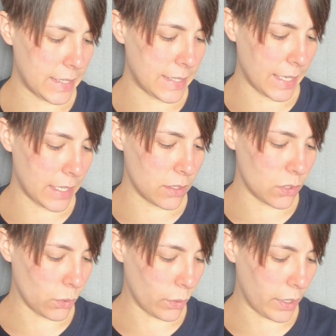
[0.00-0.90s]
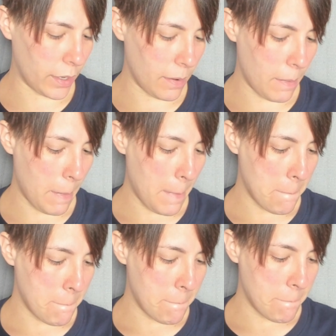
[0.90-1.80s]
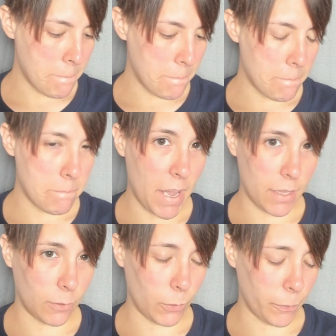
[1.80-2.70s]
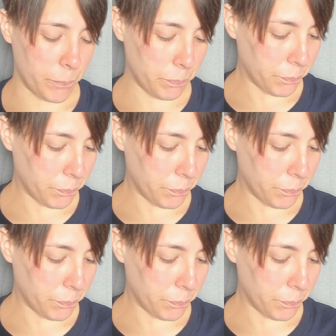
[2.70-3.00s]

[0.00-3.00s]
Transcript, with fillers: second-story bathroom.